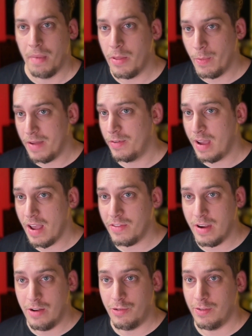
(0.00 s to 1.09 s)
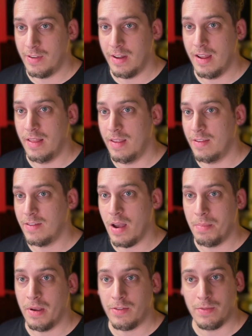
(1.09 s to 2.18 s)
By the way, if you guys are interested in these
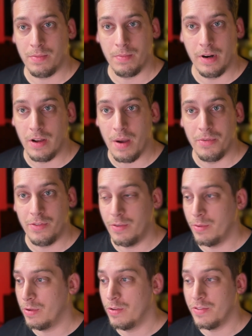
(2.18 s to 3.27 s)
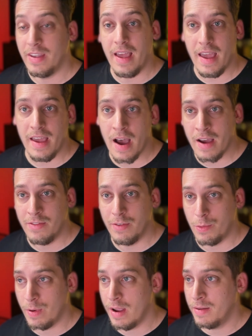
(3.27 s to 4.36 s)
topics when it comes to using AI
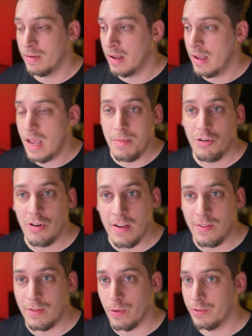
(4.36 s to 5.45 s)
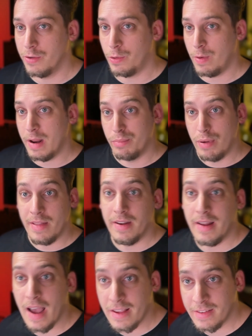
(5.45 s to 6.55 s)
to create images or to create
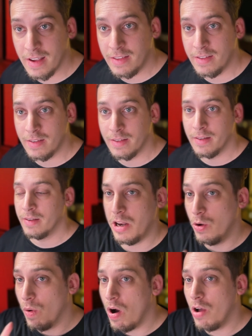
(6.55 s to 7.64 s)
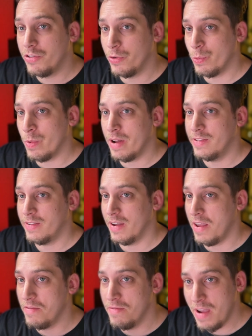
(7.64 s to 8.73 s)
branded assets, and you also want
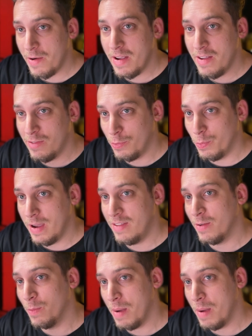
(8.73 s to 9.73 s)
a very sweet